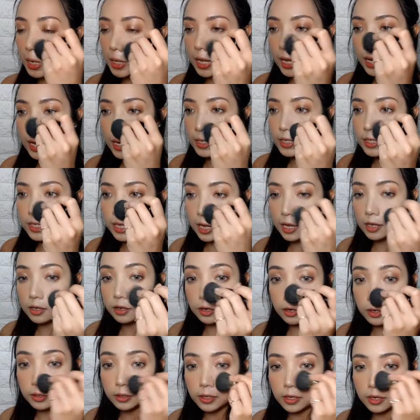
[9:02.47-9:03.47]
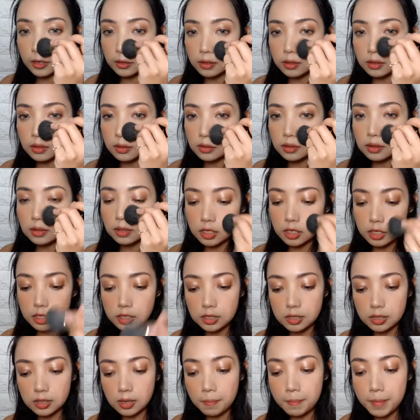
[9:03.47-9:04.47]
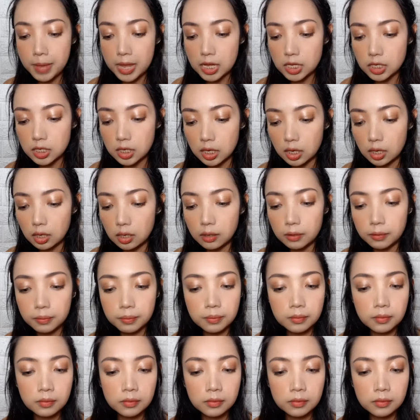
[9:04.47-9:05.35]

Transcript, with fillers: like I said earlier it's amazing